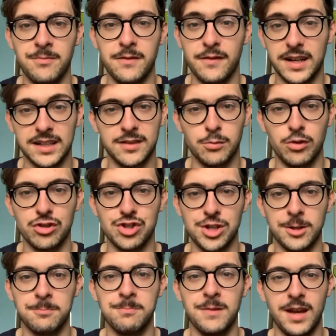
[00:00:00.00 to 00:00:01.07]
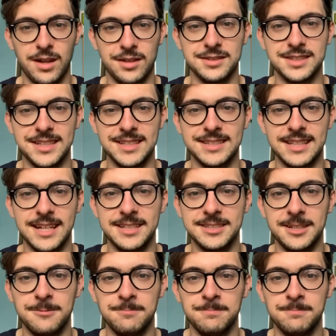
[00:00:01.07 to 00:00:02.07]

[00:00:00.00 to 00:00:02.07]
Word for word: Thanks for watching, and I'll see you later.